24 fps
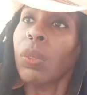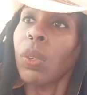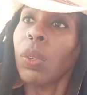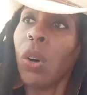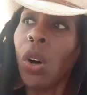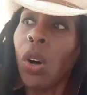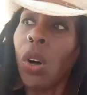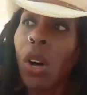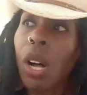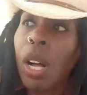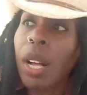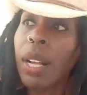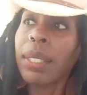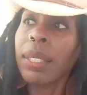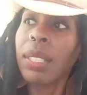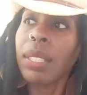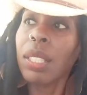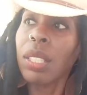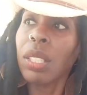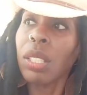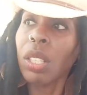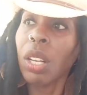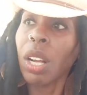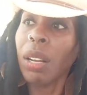All to
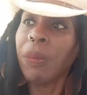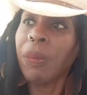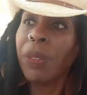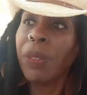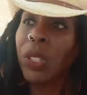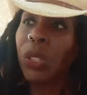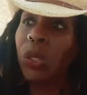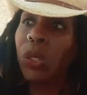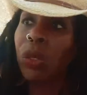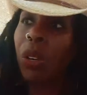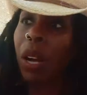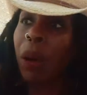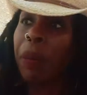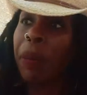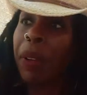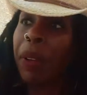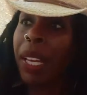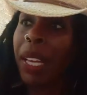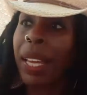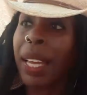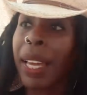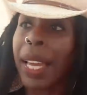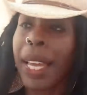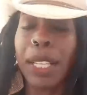soften you up.
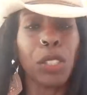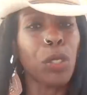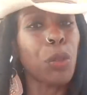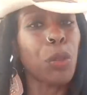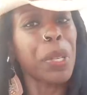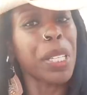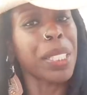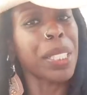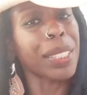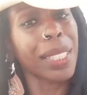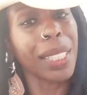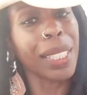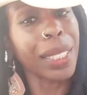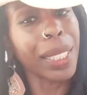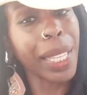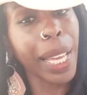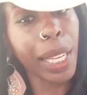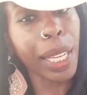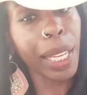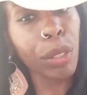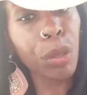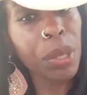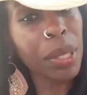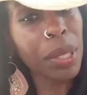And you've been
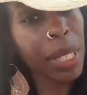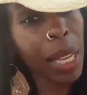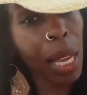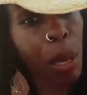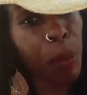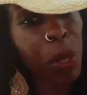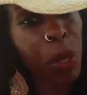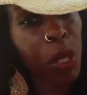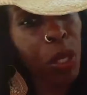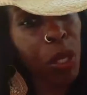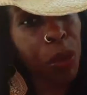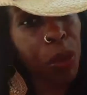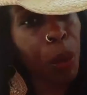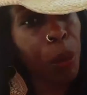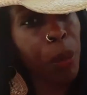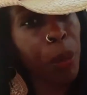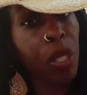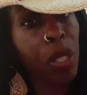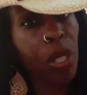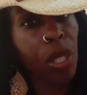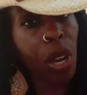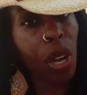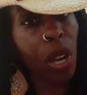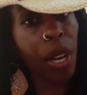collateral damage from the
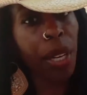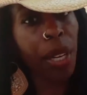start.